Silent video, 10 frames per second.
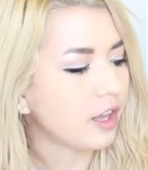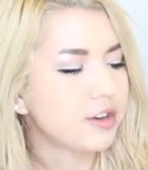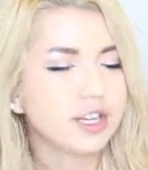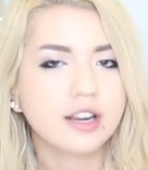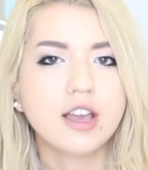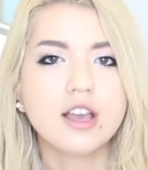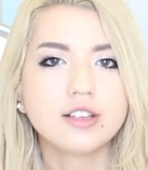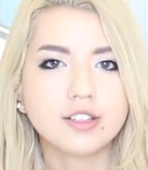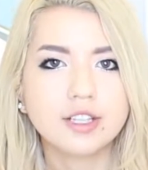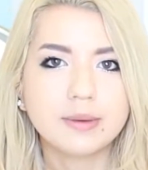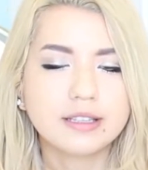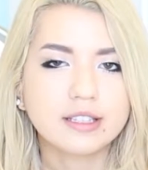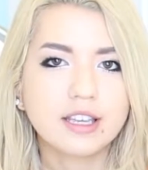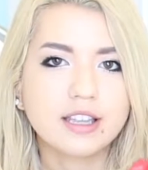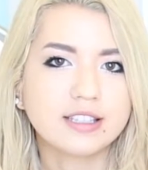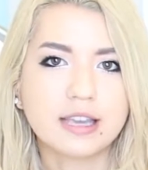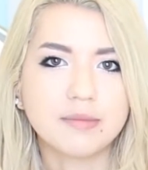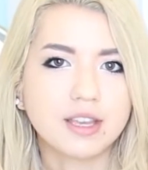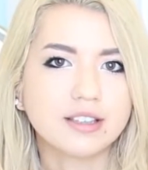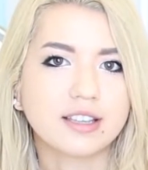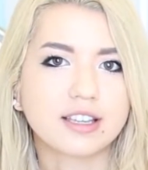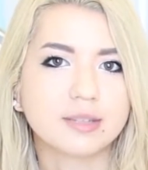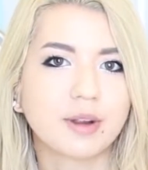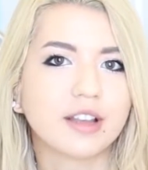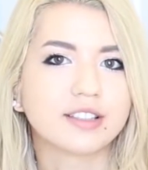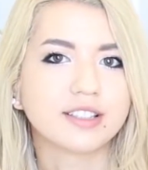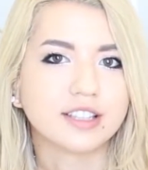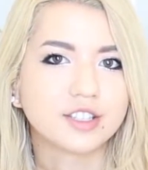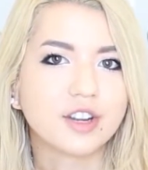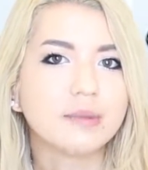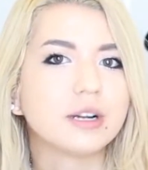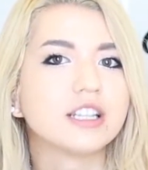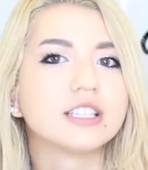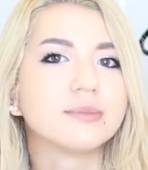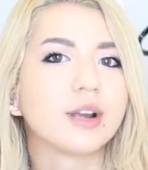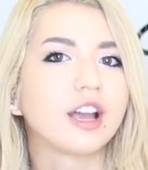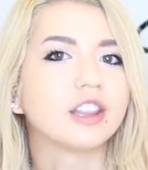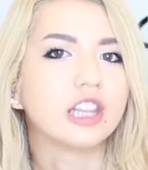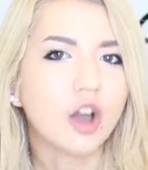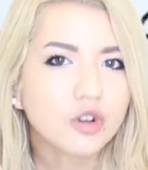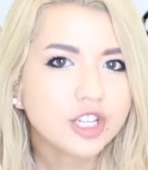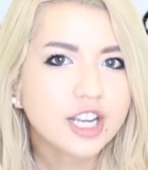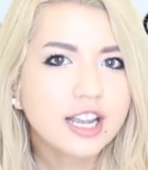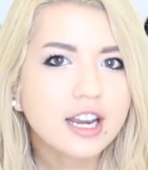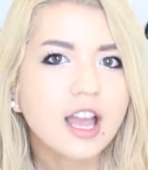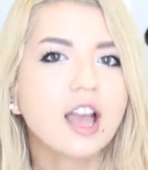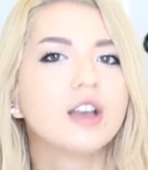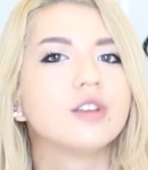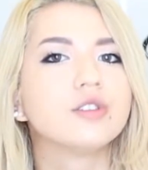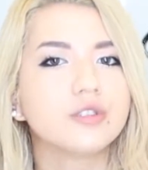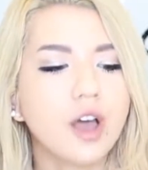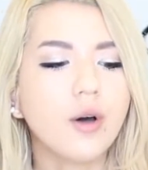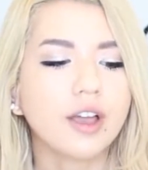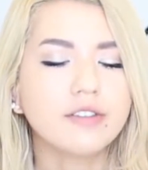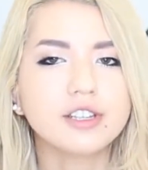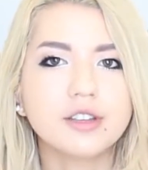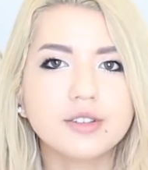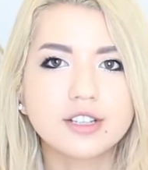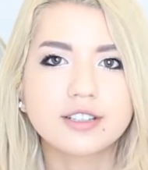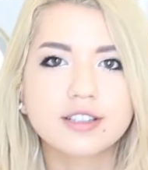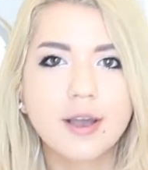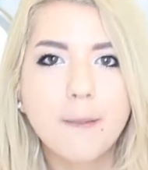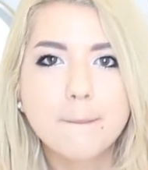Lotion. So it's basically the same thing as like a spray on sunscreen, but it's spray on lotion. So all you have to do is just